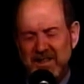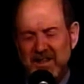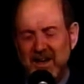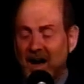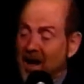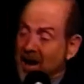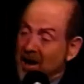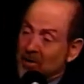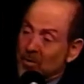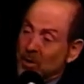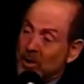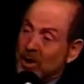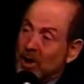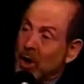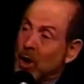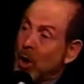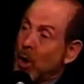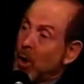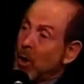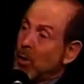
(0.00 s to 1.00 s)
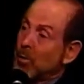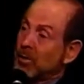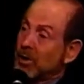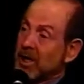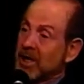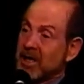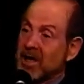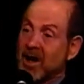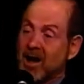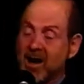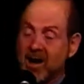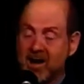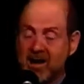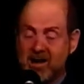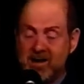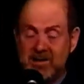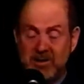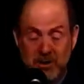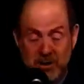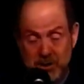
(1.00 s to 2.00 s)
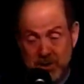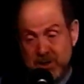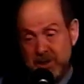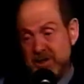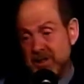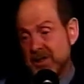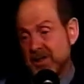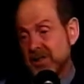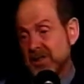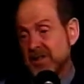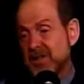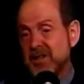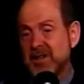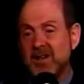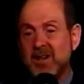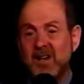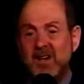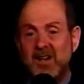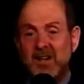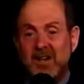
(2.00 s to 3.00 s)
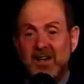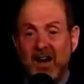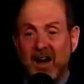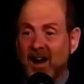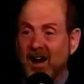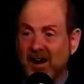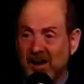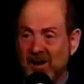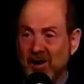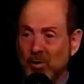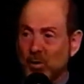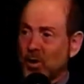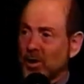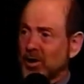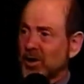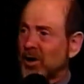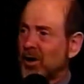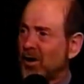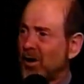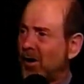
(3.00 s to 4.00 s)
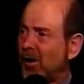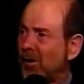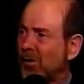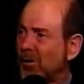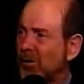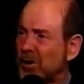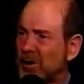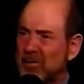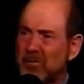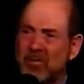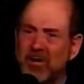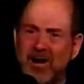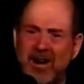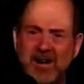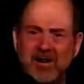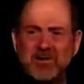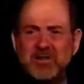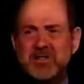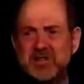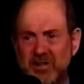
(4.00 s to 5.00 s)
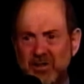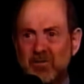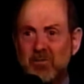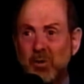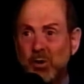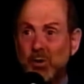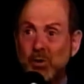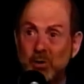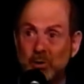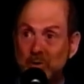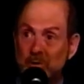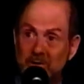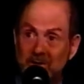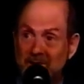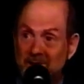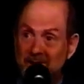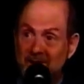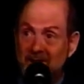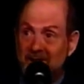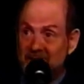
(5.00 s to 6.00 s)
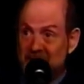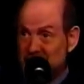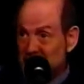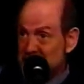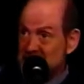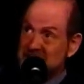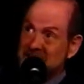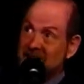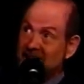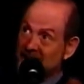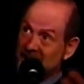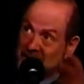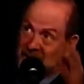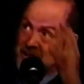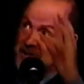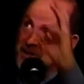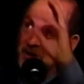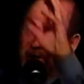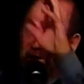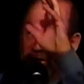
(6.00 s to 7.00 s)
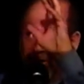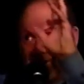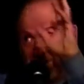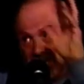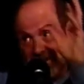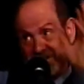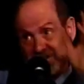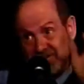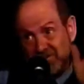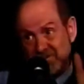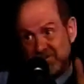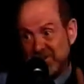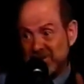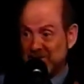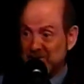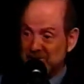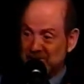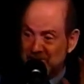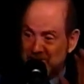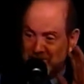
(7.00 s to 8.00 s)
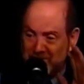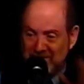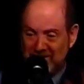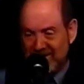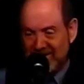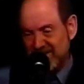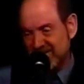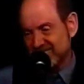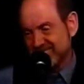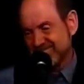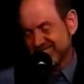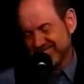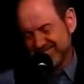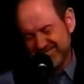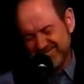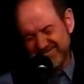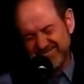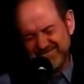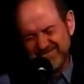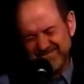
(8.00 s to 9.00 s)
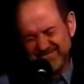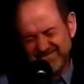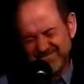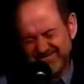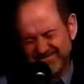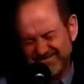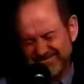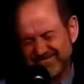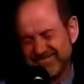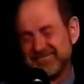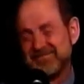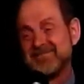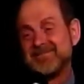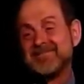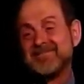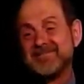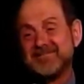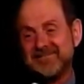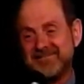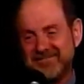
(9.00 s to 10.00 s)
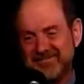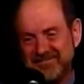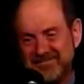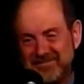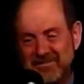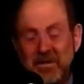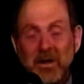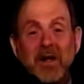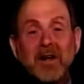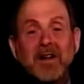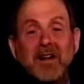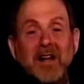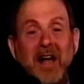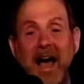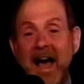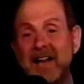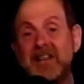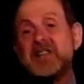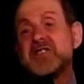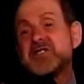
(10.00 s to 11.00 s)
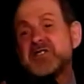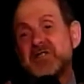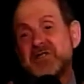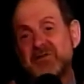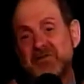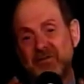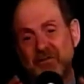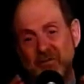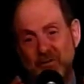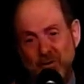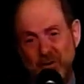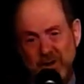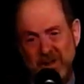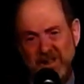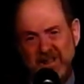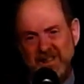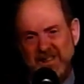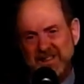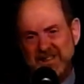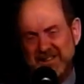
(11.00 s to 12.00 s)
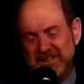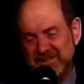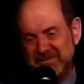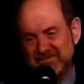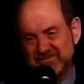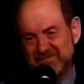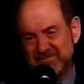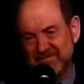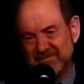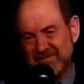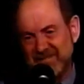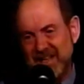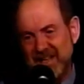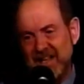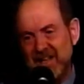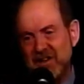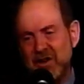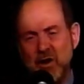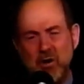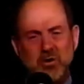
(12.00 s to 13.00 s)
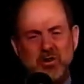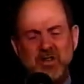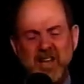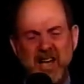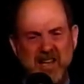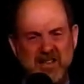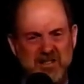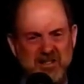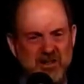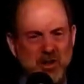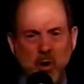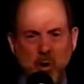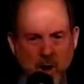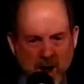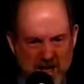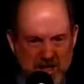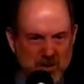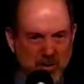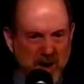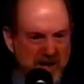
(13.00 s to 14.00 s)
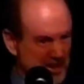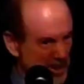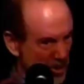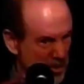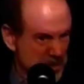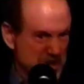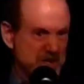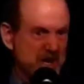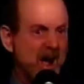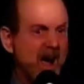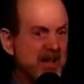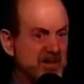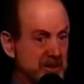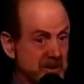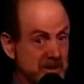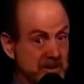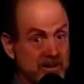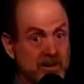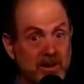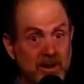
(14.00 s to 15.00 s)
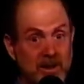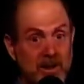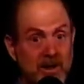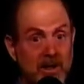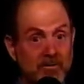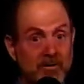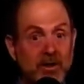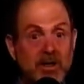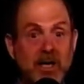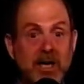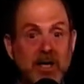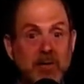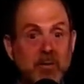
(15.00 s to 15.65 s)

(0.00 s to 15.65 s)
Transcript: I want to go play hide and seek. I want to go and bounce the moon, just like a toy balloon. Mm. And it's free. No tests, no x-rays, no shots. If you need